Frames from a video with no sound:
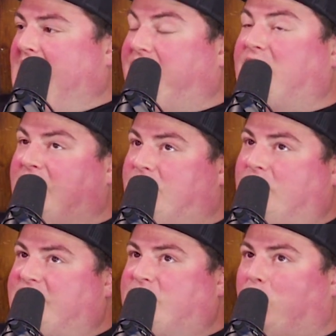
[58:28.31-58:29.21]
And then they do
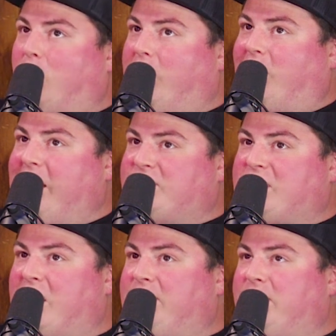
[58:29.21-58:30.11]
like some choreographed
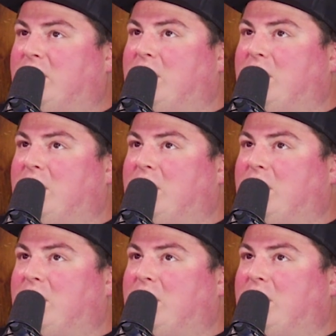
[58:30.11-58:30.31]
stuff.